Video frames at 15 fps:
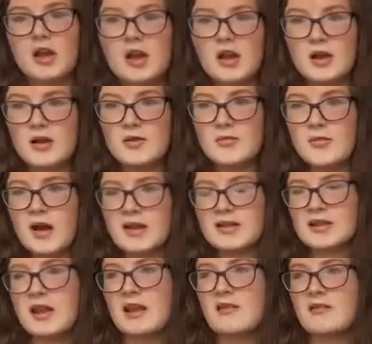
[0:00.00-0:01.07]
And
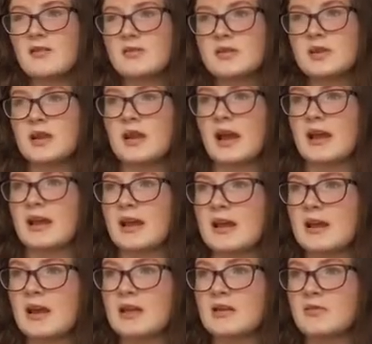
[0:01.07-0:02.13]
say if you want to lie in
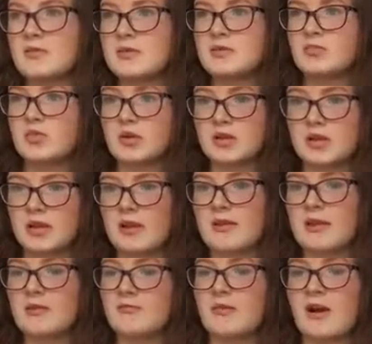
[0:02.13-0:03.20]
and you want to get
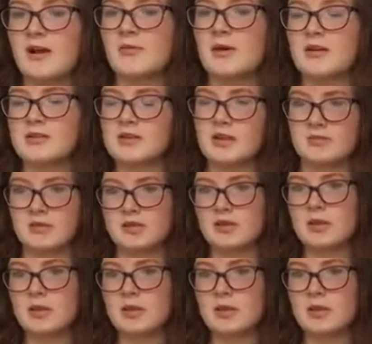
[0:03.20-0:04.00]
the right amount of sleep,